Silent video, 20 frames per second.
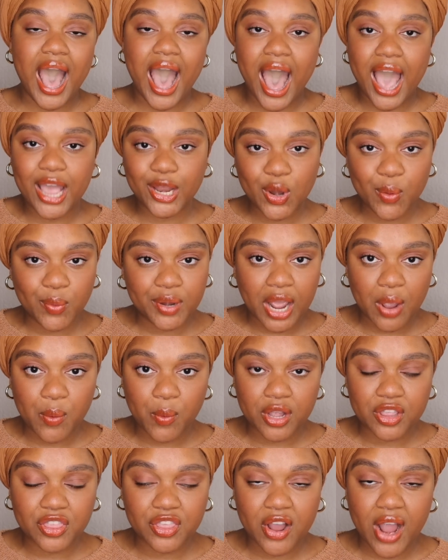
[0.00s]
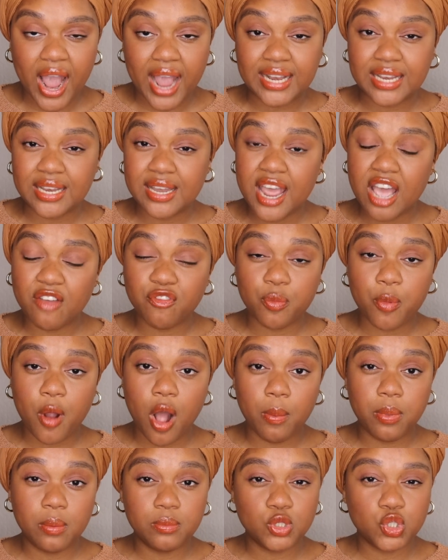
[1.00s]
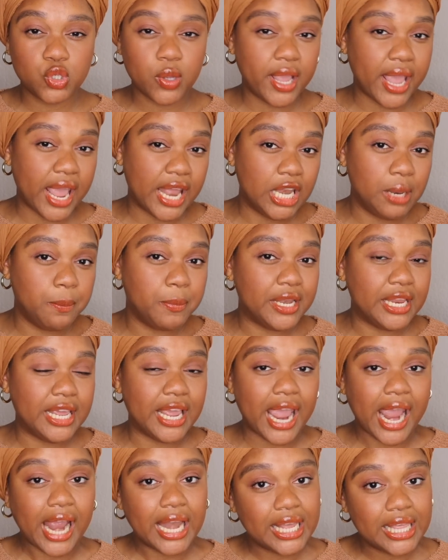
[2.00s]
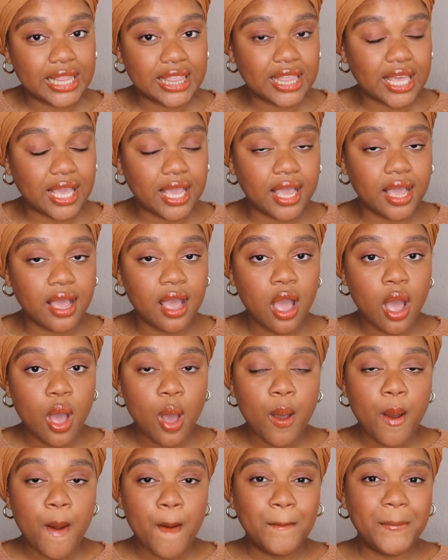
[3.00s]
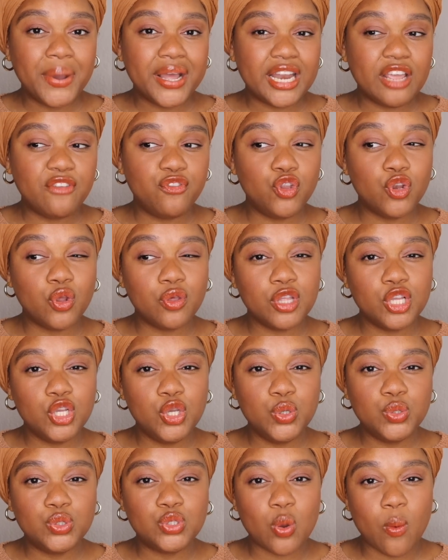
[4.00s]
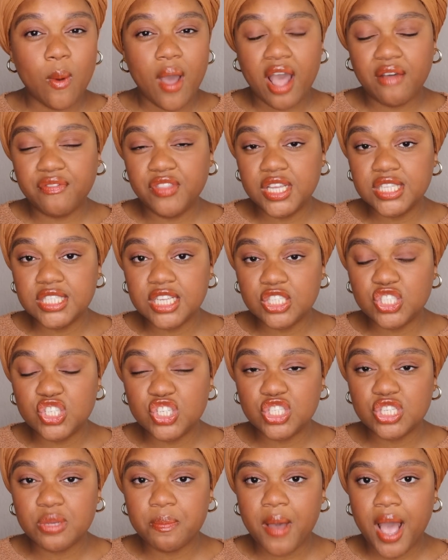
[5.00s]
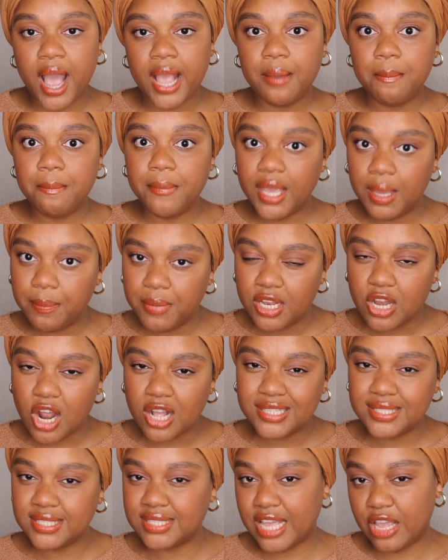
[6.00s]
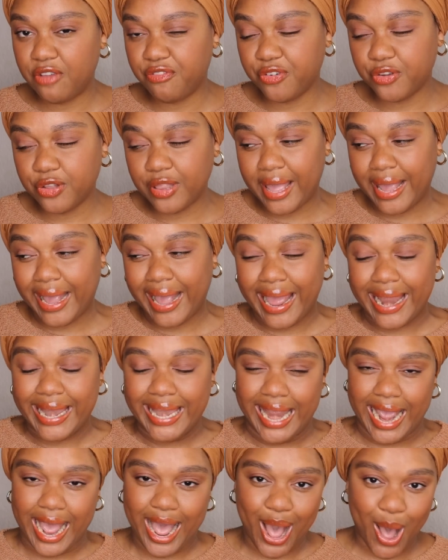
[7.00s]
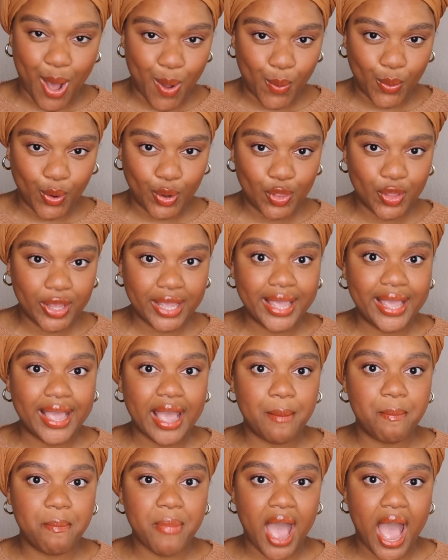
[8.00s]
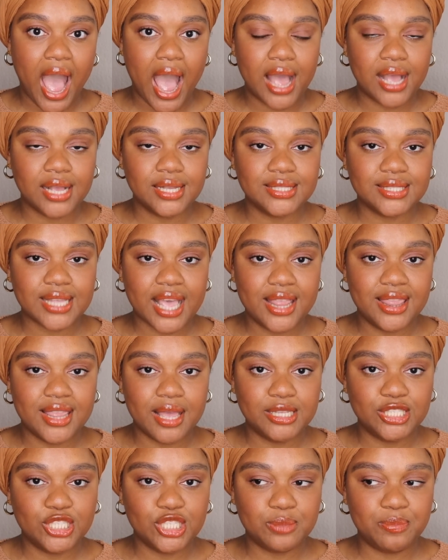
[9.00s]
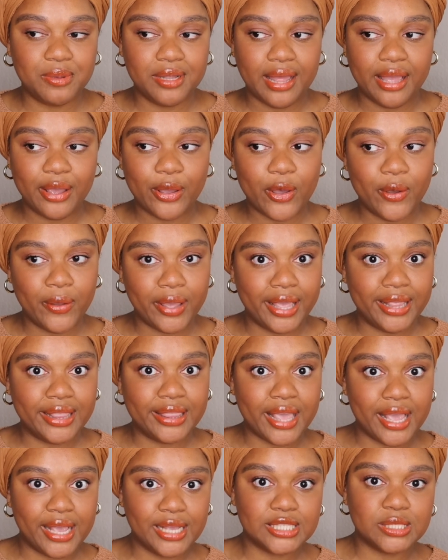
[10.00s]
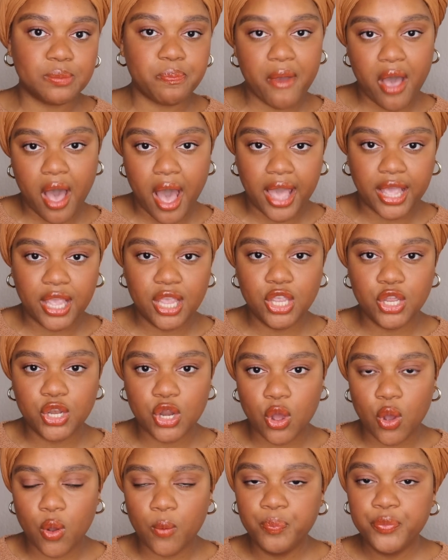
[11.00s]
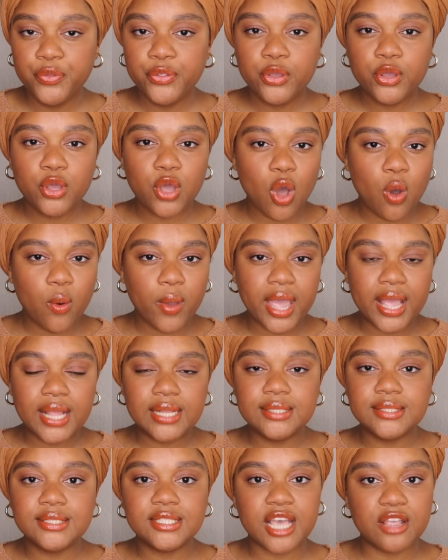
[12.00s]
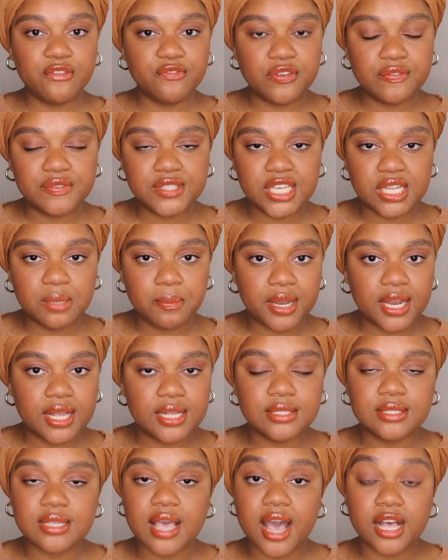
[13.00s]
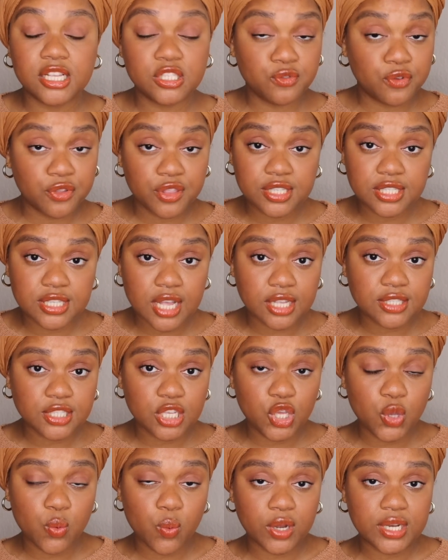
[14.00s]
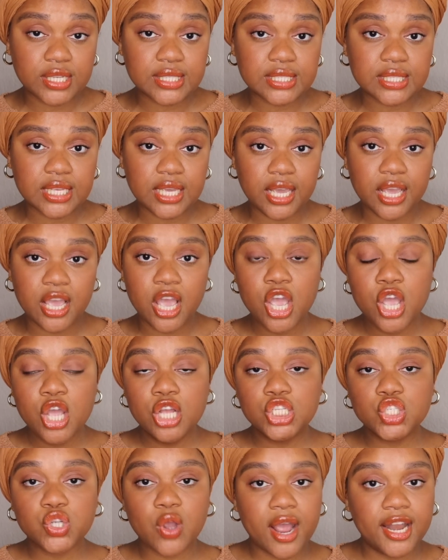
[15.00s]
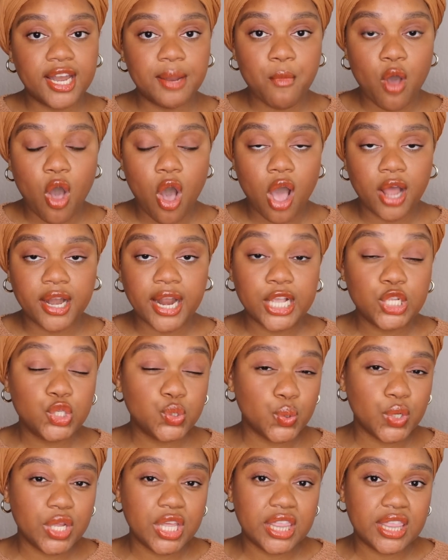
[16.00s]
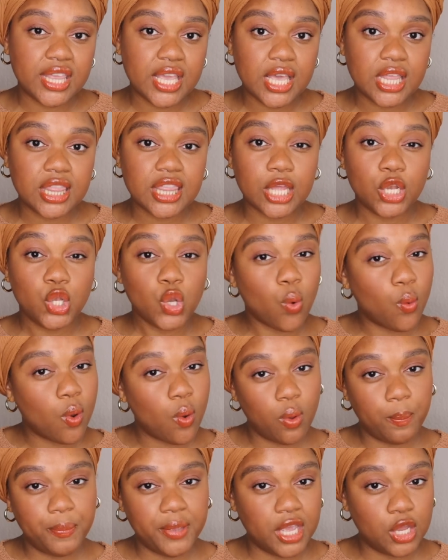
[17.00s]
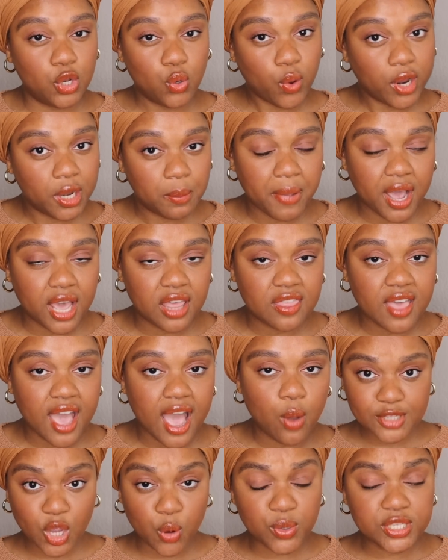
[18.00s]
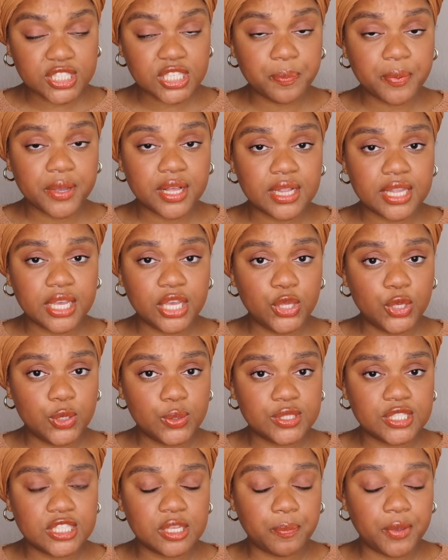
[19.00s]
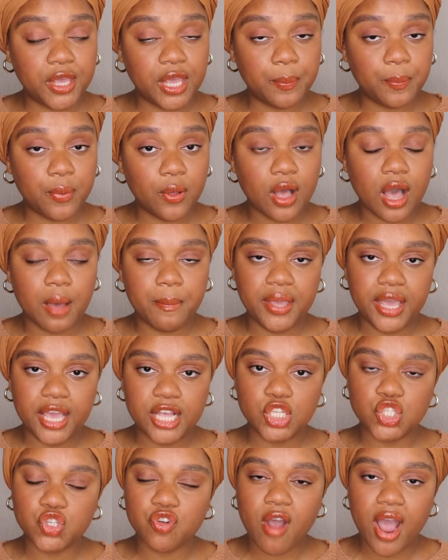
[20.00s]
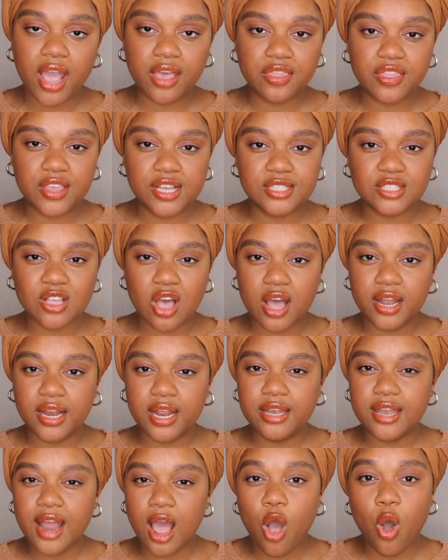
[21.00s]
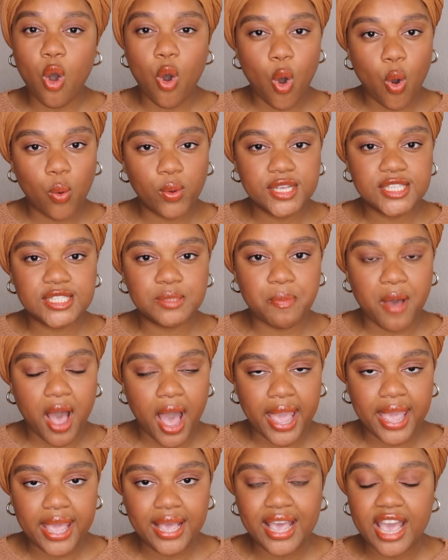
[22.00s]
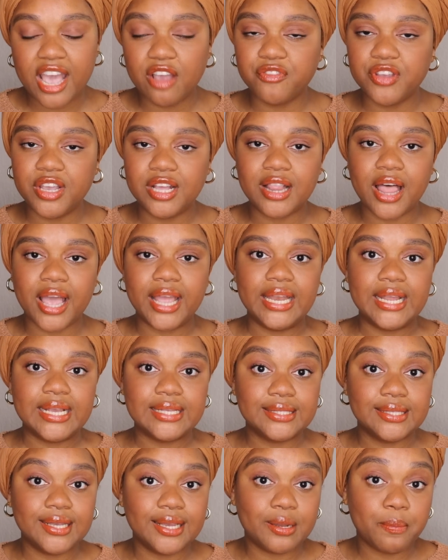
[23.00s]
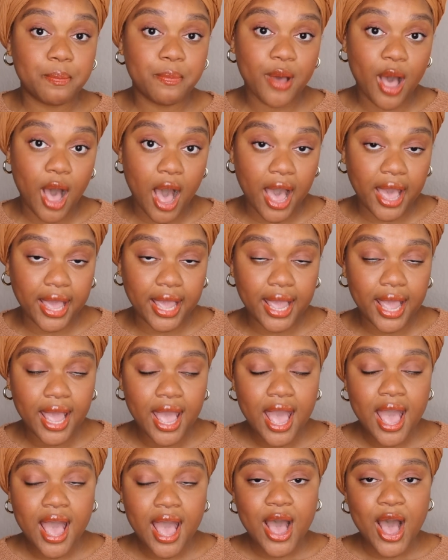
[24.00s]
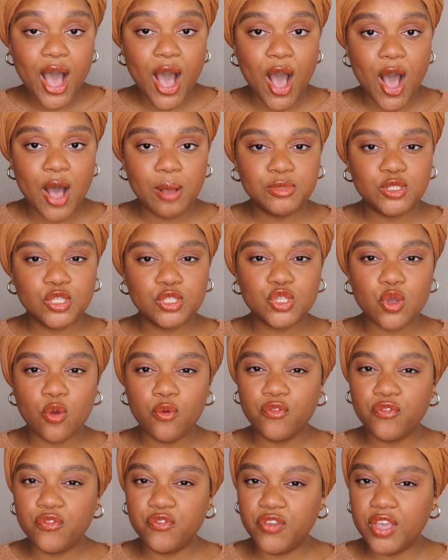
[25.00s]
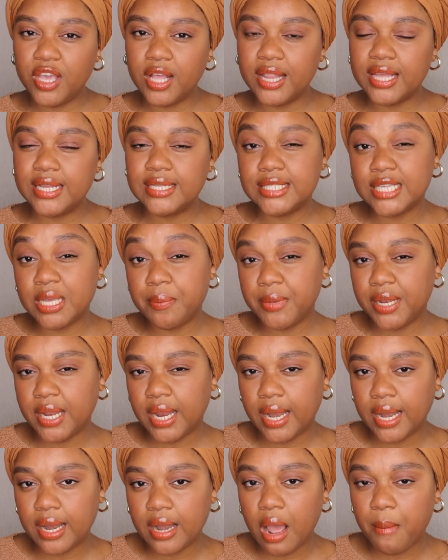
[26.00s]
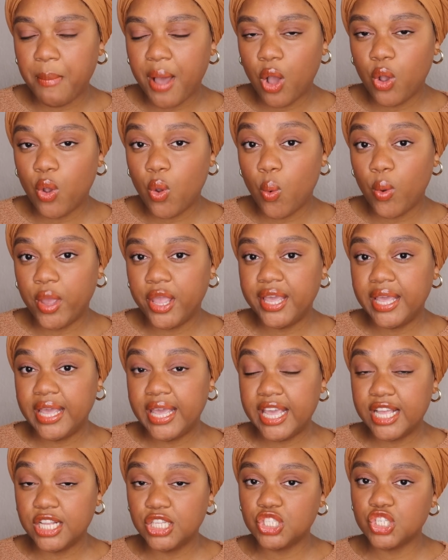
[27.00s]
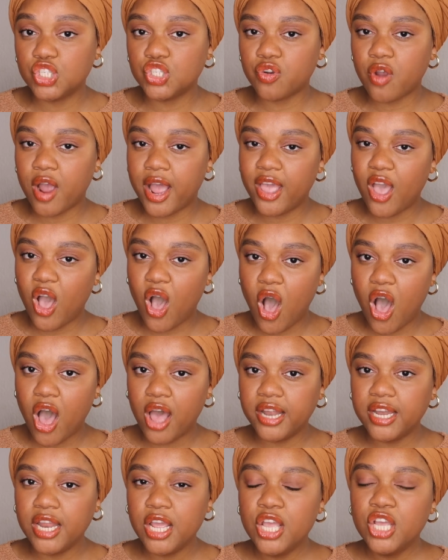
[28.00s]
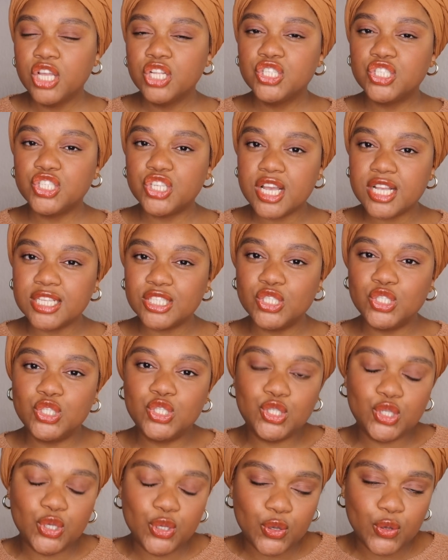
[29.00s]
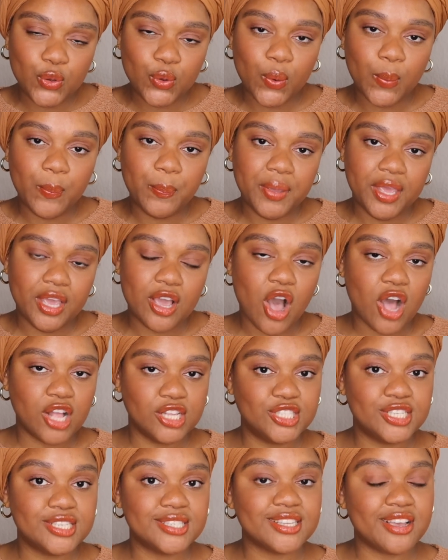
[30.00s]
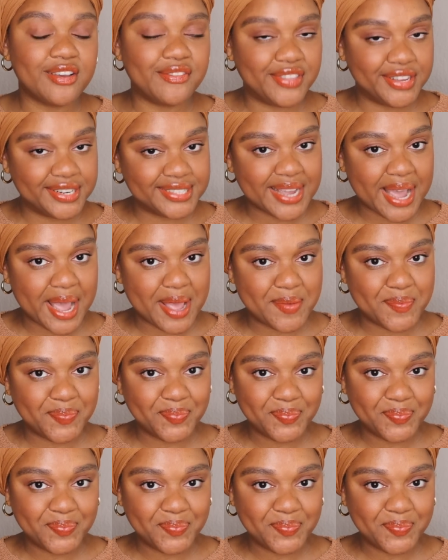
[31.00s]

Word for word: I know when I worked there, I didn't have a problem showing anybody anything. But if you know that you don't have the intention to buy, maybe not stay for like an hour looking at bags and then just be like, okay, thanks, bye. You know, go in 10, 15 minutes, ask for the styles that you want to see, try them on. I truly think that no one will be annoyed by that. We're typically used to people coming in, trying things on and not always buying. Every client isn't going to buy. Um, so don't feel intimidated about going in to try on just do be conscious of their time.